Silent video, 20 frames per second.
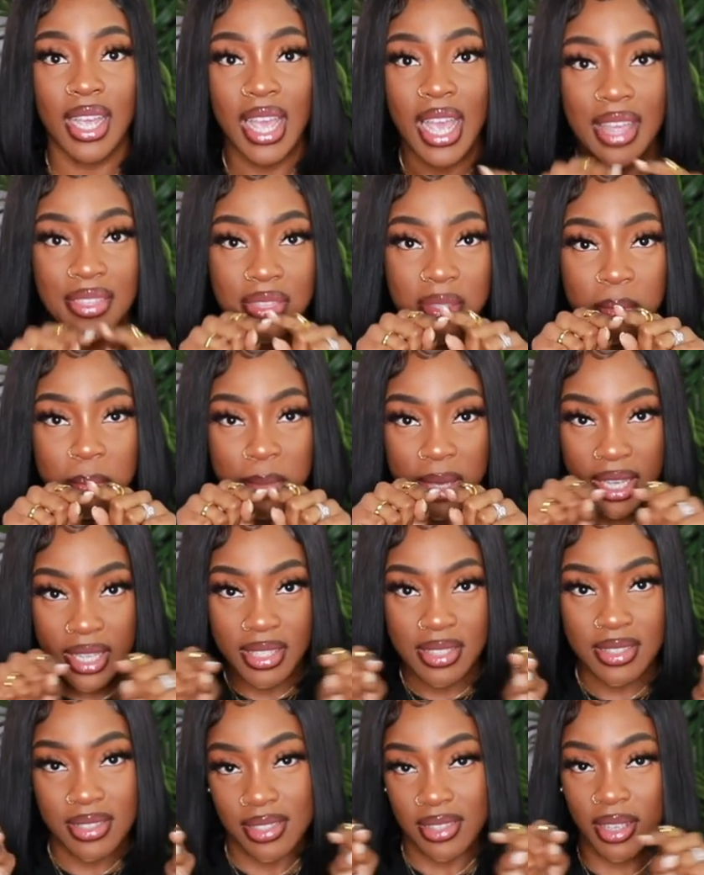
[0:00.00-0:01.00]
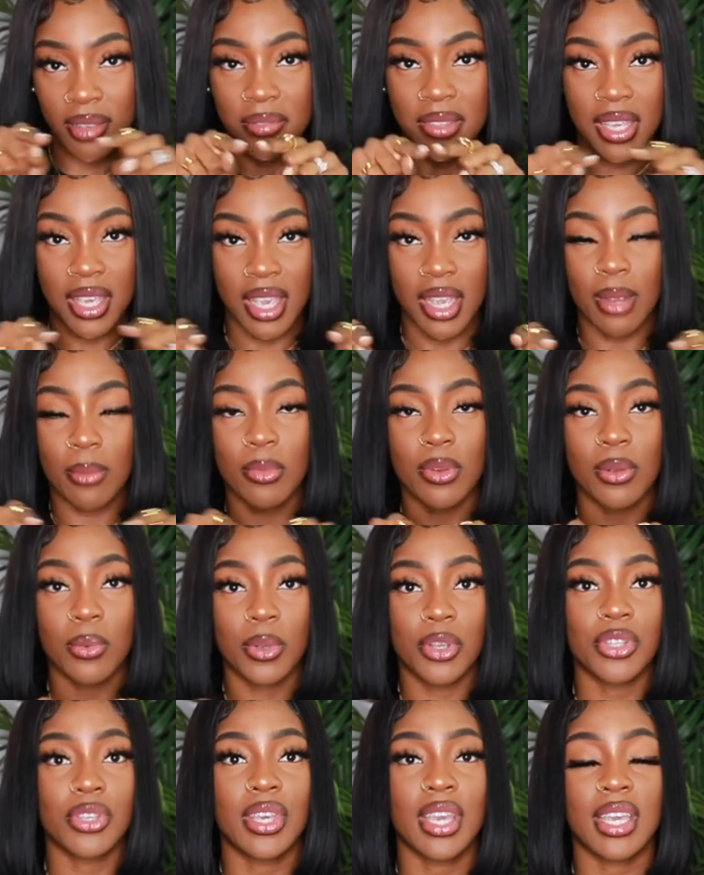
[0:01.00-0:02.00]
at the base of the camera
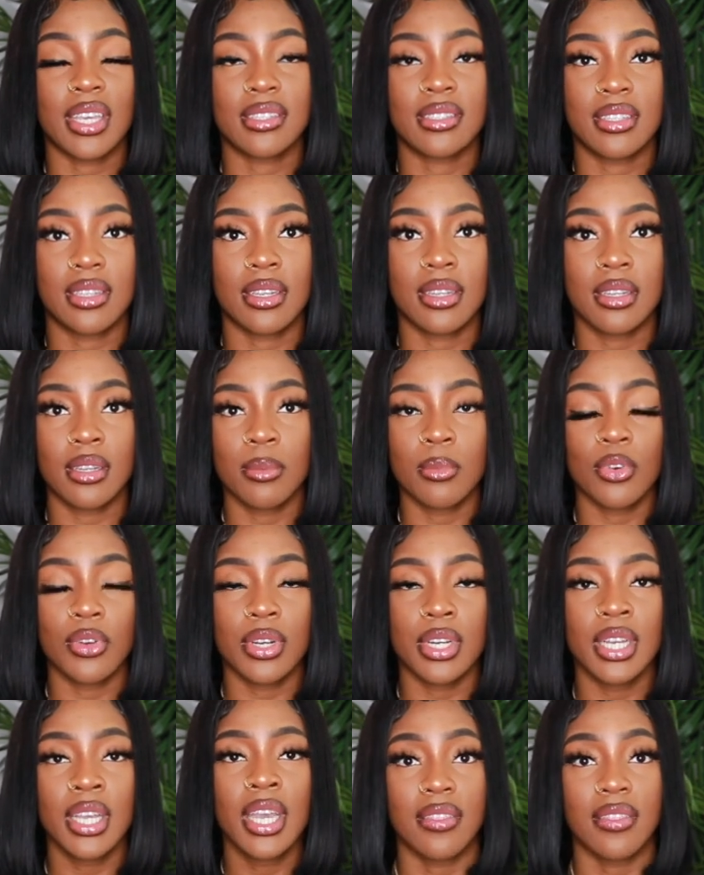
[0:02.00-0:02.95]
where you can't see it anymore.